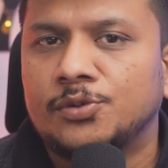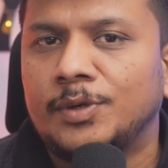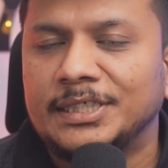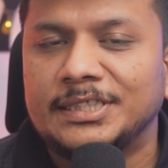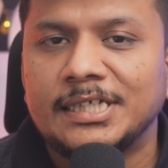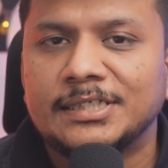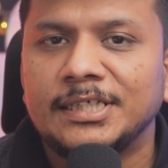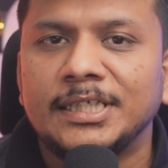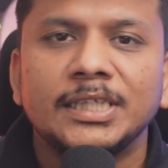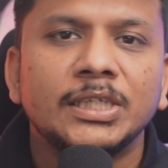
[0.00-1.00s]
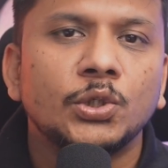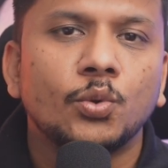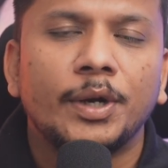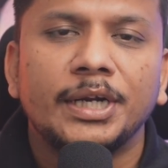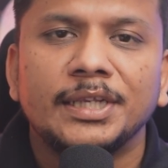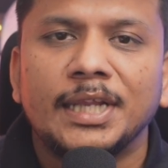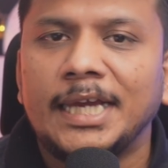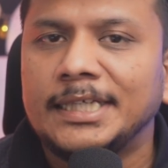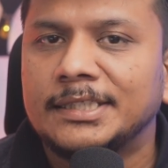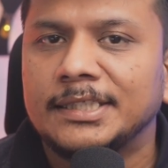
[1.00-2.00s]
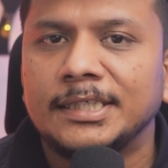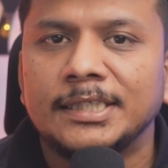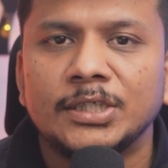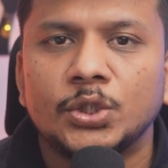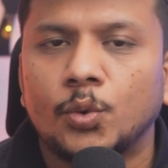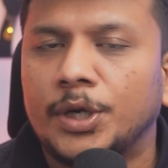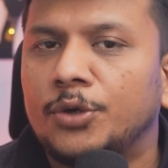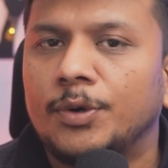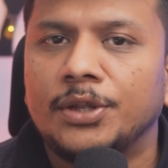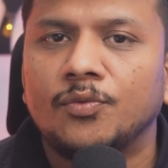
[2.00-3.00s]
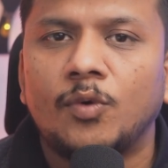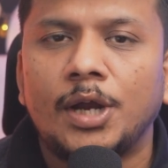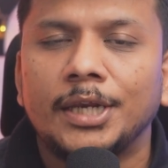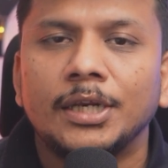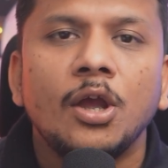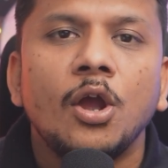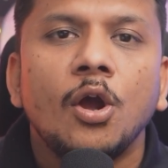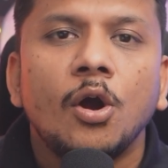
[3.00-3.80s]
2016 2019 2021